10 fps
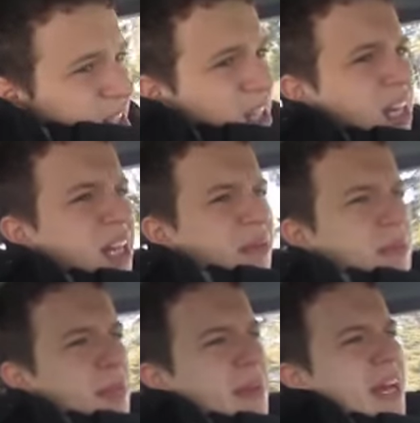God,
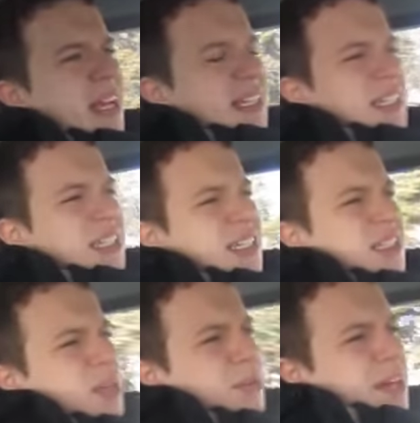my back is itching
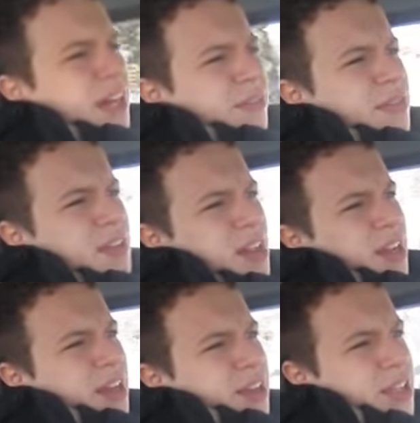so bad. I feel
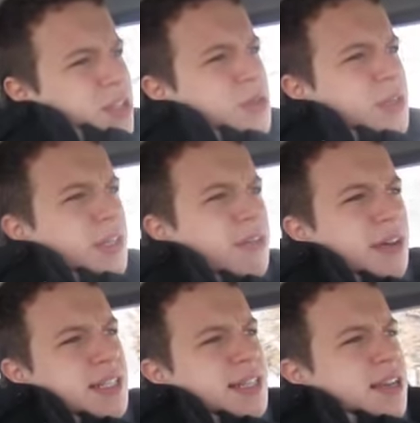like it's usually
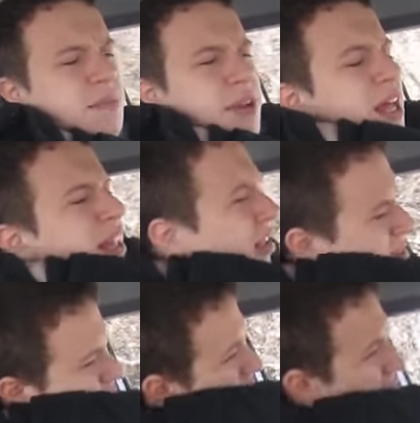dry skin, but I think
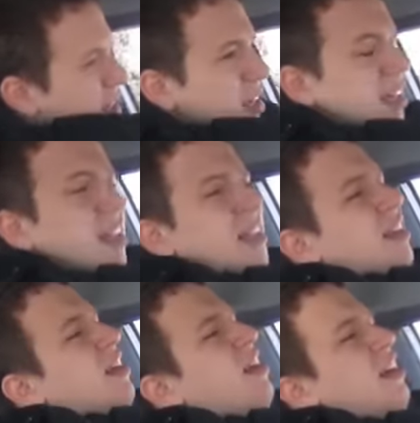
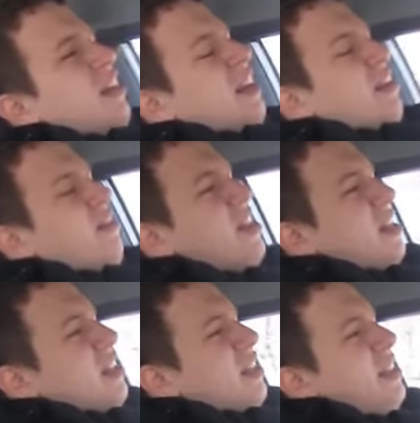uh, I think there's
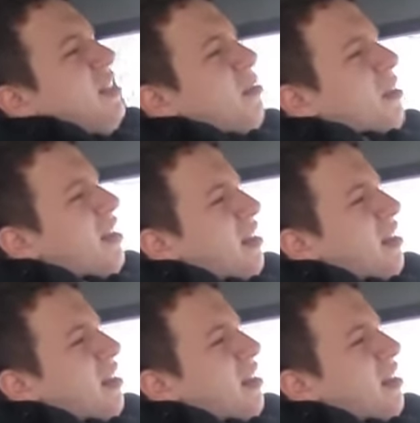actually something.